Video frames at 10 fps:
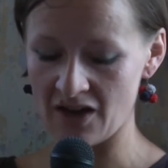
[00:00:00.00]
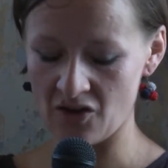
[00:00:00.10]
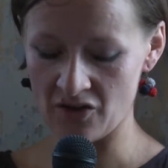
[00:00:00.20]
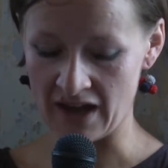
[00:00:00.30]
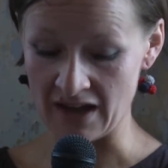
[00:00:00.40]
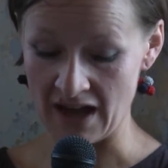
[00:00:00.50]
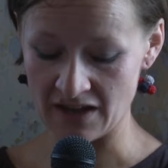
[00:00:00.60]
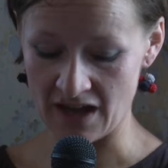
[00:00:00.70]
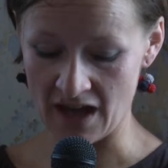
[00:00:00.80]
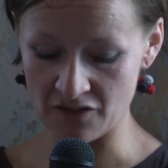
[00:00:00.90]

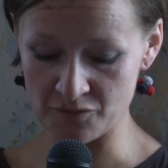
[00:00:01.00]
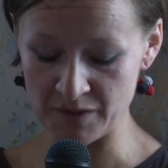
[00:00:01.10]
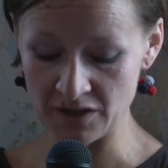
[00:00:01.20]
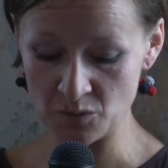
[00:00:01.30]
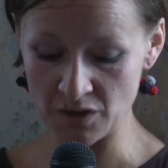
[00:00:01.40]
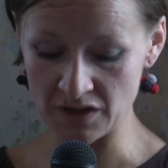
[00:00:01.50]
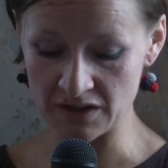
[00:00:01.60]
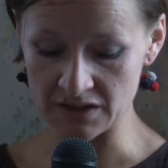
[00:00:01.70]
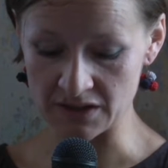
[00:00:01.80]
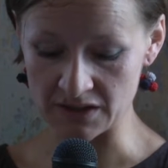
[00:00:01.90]
I've been
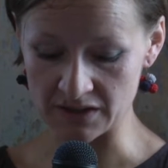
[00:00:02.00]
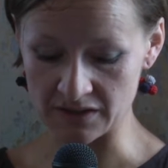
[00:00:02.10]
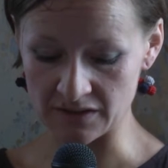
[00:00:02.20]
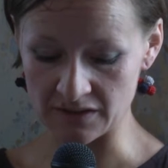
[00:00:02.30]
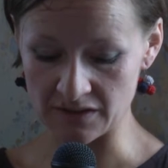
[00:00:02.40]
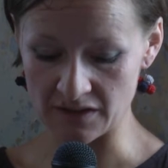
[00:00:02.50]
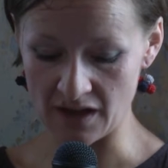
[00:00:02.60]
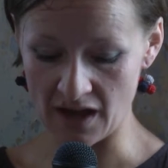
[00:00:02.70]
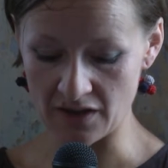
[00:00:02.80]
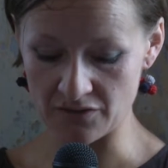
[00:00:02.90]
with,
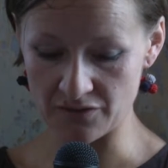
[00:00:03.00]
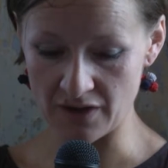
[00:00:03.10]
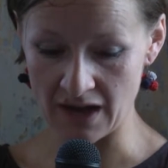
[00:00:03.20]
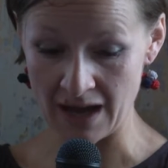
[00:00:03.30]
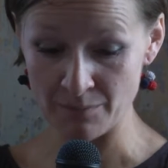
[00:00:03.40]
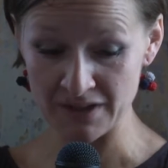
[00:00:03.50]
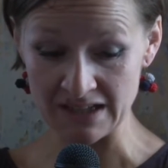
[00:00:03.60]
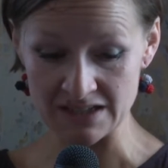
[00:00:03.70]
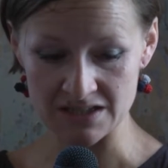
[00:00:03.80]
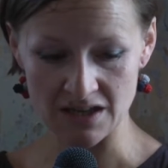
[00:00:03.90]
I've
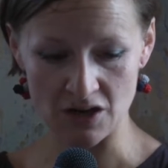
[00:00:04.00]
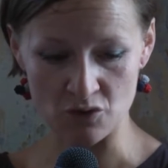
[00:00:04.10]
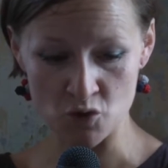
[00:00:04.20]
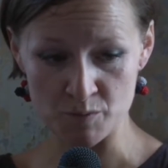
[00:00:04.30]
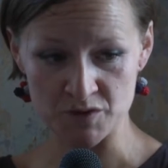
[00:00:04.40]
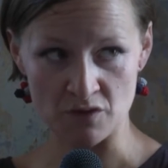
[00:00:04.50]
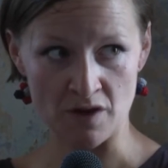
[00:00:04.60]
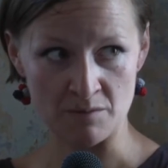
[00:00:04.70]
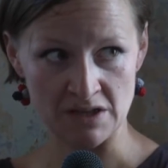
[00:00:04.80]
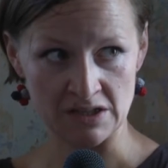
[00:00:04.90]
accompanied groups of
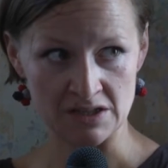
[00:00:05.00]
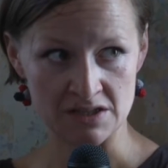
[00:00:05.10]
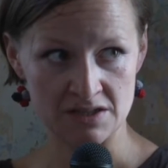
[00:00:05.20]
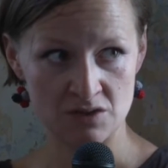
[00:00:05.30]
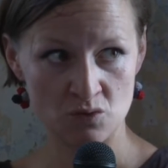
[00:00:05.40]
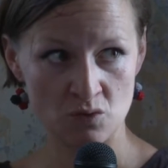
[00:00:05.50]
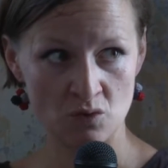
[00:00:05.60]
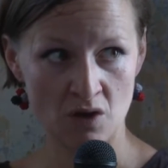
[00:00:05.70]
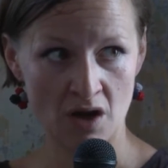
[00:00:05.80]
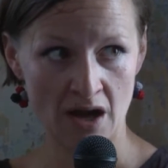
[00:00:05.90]
Armenians
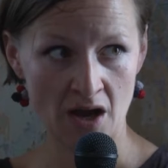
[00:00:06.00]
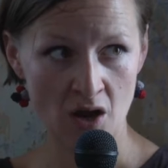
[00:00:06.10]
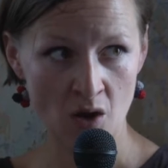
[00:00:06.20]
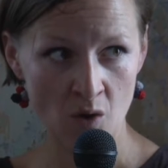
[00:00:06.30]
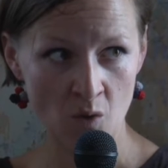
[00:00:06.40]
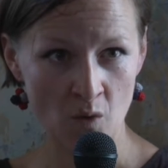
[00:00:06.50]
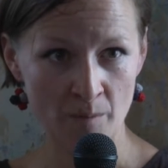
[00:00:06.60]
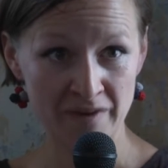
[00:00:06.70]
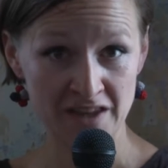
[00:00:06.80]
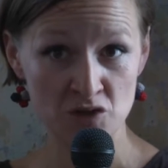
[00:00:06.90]
who go,
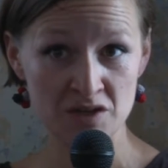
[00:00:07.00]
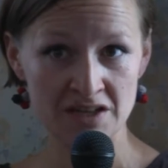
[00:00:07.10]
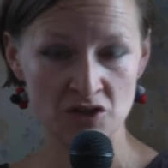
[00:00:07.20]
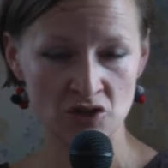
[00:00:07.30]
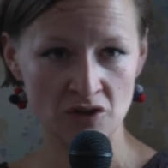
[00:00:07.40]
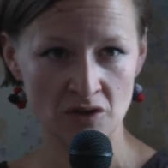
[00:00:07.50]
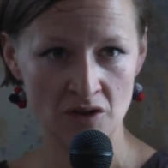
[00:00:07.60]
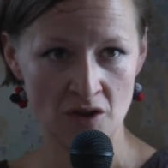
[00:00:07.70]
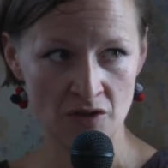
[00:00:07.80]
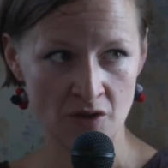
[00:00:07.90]
but they usually
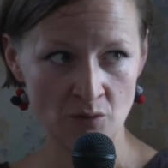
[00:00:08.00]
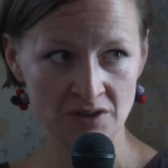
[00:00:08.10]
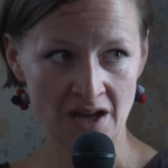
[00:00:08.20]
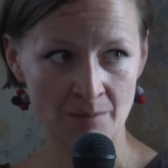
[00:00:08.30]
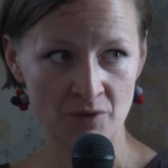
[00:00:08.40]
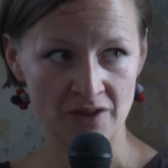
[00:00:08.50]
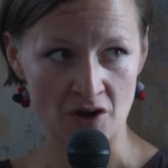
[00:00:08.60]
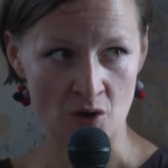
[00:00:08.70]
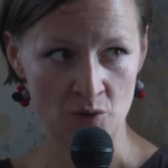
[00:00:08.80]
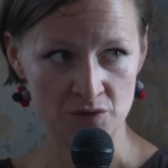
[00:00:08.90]
don't come on
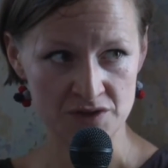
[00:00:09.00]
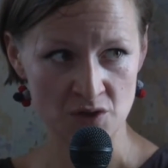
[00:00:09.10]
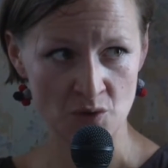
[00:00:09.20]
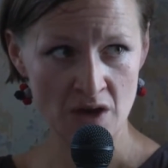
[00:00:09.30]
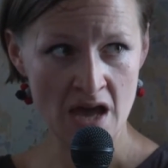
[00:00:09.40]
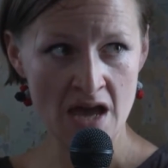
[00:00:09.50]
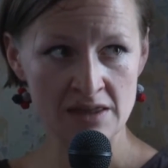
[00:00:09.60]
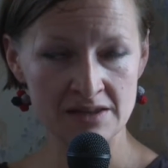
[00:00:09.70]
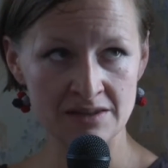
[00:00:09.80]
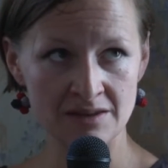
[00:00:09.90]
their own. So
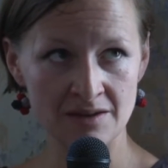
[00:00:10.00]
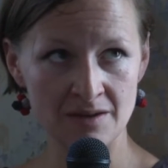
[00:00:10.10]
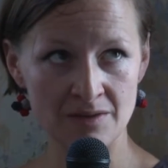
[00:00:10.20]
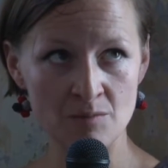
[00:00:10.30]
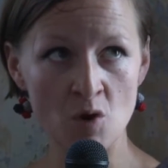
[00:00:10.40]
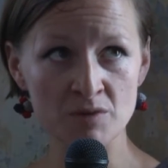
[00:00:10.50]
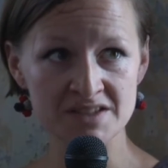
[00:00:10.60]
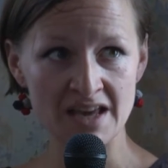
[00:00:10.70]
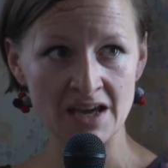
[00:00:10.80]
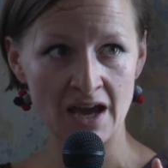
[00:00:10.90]
the moments
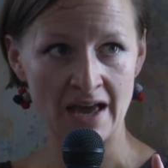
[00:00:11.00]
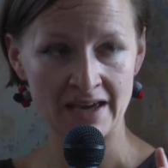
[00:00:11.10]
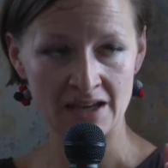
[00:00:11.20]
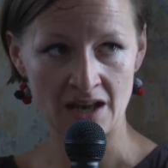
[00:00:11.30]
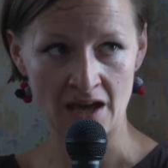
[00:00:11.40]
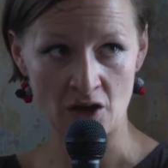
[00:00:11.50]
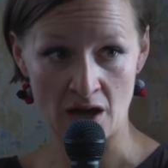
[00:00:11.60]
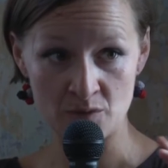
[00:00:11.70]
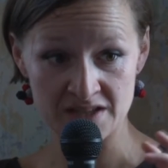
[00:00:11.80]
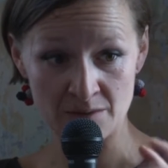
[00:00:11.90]

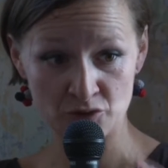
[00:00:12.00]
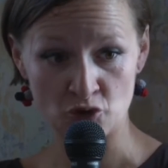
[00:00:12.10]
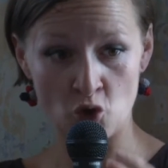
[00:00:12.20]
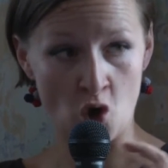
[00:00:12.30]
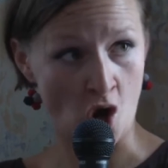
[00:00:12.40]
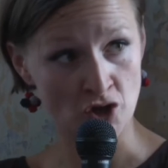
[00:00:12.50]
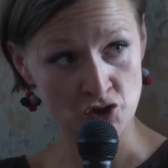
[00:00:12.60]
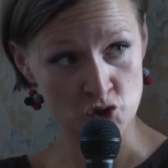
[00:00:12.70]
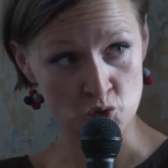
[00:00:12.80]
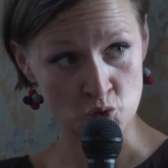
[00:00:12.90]
I was able to hook
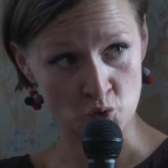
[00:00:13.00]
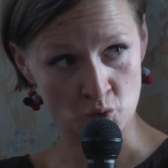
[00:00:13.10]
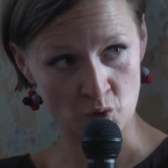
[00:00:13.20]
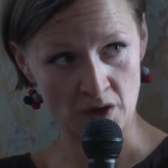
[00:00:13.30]
onto